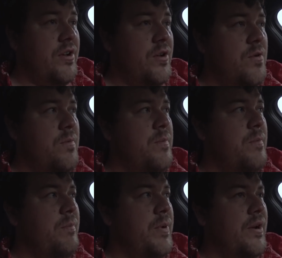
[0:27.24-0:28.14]
home,
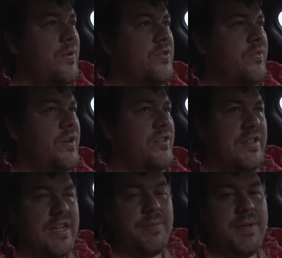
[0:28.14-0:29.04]
but also very
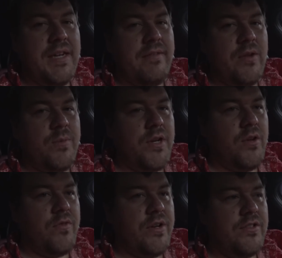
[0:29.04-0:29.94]
sad to be leaving all my
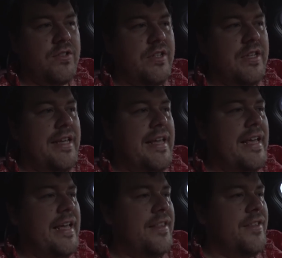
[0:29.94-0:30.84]
new friends
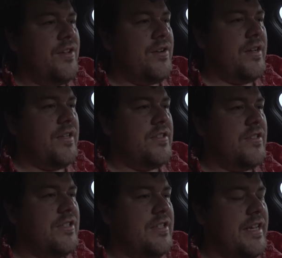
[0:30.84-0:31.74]
in the United
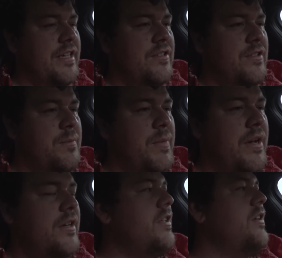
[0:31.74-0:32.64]
States.
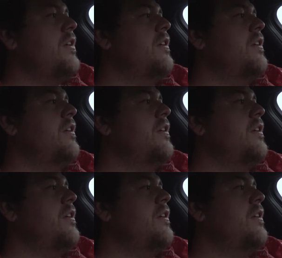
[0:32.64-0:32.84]
But